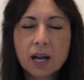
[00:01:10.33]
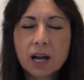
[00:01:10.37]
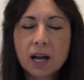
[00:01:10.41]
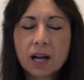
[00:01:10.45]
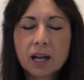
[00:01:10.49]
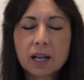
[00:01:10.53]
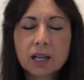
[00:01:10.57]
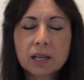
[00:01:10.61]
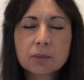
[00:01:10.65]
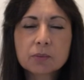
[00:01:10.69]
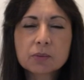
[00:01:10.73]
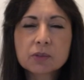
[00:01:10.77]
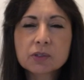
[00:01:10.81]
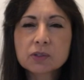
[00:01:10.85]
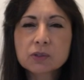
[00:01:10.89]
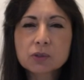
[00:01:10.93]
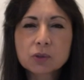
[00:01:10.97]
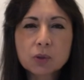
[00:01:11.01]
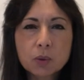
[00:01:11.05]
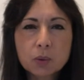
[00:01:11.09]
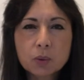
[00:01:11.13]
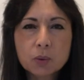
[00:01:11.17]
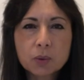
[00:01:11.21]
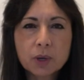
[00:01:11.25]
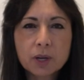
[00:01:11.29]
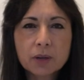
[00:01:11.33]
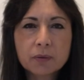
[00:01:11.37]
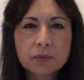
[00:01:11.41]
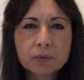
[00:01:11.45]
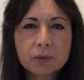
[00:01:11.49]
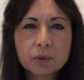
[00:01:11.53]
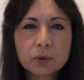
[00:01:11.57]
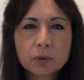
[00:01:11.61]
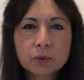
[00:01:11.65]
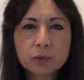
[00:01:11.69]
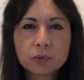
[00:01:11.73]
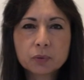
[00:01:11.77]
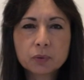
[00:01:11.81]
i am so
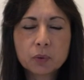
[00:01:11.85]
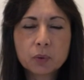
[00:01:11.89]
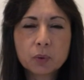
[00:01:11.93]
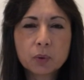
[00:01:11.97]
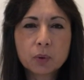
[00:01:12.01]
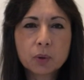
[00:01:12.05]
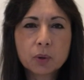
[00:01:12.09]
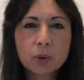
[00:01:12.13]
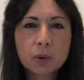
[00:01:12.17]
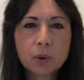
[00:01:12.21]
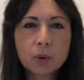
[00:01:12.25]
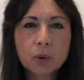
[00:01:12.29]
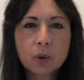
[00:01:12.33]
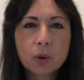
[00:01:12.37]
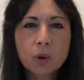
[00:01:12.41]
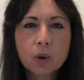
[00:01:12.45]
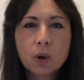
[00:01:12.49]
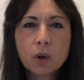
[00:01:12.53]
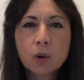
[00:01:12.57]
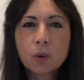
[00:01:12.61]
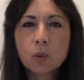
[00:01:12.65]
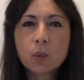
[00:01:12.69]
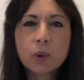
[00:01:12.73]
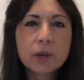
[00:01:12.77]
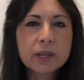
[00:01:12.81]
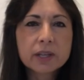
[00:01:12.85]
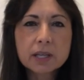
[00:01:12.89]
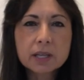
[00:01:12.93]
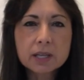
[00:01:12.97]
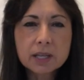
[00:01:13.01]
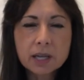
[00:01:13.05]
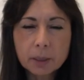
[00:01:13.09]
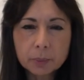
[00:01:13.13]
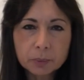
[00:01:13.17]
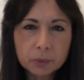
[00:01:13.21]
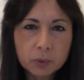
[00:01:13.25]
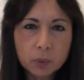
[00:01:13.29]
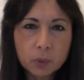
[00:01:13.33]
grateful for waking
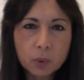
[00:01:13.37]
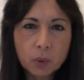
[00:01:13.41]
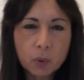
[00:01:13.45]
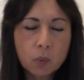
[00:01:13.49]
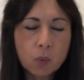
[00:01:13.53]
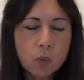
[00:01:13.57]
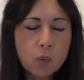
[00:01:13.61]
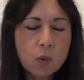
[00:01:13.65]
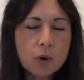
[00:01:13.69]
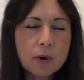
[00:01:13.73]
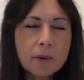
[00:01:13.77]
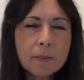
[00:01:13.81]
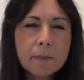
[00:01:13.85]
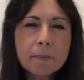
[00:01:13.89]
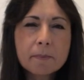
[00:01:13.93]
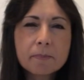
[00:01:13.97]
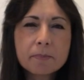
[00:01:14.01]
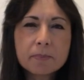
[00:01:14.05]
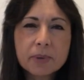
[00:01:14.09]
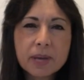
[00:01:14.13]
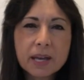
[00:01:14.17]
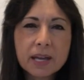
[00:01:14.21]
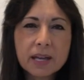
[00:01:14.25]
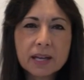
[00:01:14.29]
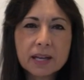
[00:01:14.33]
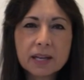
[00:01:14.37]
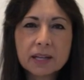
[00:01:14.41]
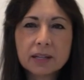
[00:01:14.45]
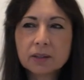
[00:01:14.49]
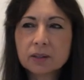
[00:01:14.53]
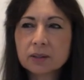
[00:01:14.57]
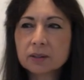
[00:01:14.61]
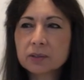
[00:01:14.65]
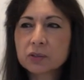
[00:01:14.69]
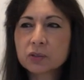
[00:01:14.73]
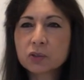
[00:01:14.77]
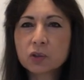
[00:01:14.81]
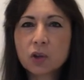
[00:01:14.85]
up to a warm bed
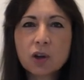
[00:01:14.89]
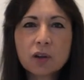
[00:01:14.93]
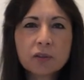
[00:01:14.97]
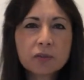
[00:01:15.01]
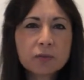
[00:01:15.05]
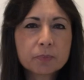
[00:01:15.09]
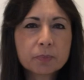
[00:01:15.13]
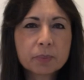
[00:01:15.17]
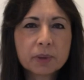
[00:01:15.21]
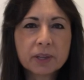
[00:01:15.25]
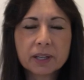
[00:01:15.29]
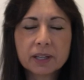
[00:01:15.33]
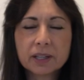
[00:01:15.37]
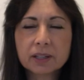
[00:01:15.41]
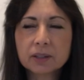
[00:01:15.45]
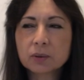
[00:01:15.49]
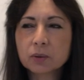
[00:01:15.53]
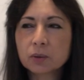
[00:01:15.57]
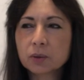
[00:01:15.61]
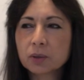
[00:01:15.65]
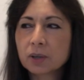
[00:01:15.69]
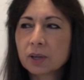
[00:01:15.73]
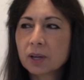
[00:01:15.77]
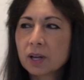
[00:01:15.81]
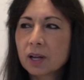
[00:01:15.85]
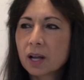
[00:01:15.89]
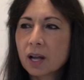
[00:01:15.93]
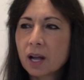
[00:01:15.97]
or a soft bed or